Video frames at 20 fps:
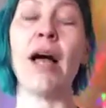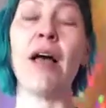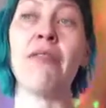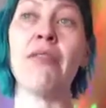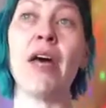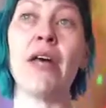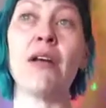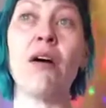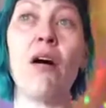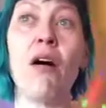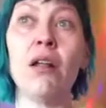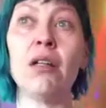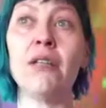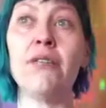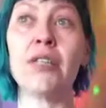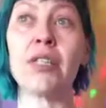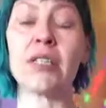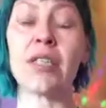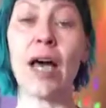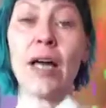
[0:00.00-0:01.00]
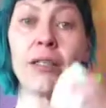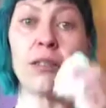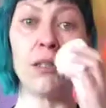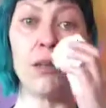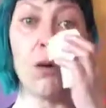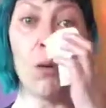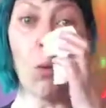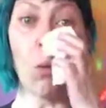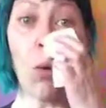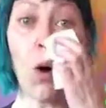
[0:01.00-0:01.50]
and then all of a
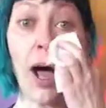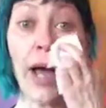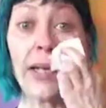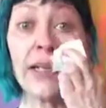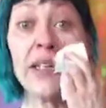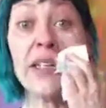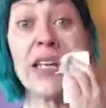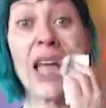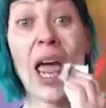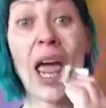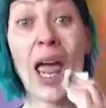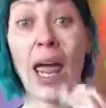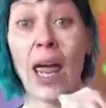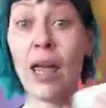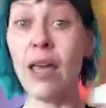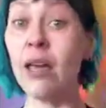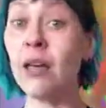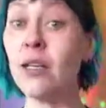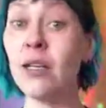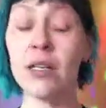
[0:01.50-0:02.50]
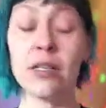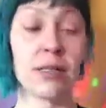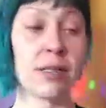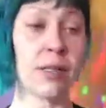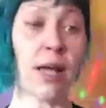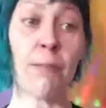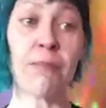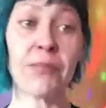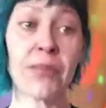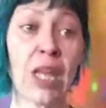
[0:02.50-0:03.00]
sudden one day
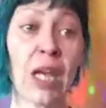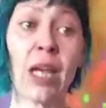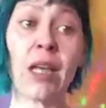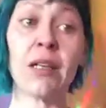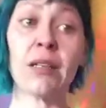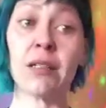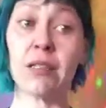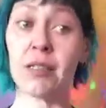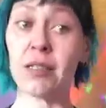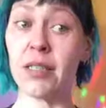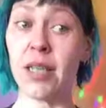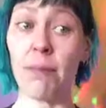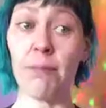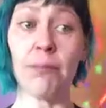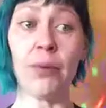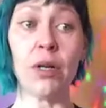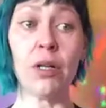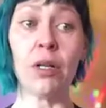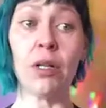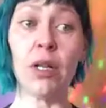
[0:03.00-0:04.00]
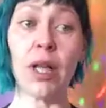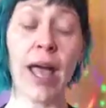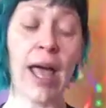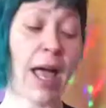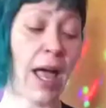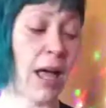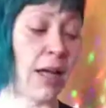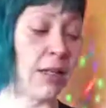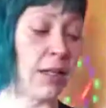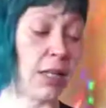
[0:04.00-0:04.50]
something simple
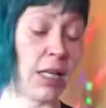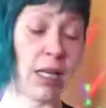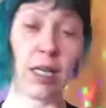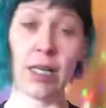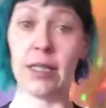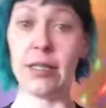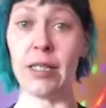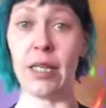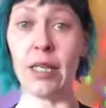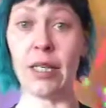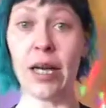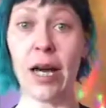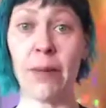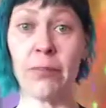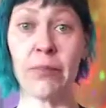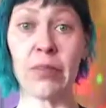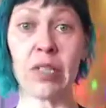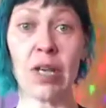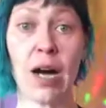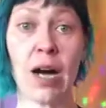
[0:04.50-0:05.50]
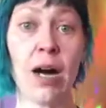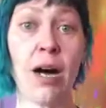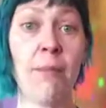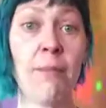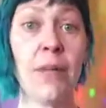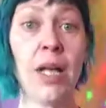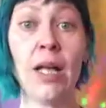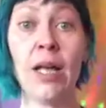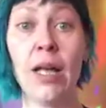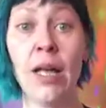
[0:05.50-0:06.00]
and easy comes up,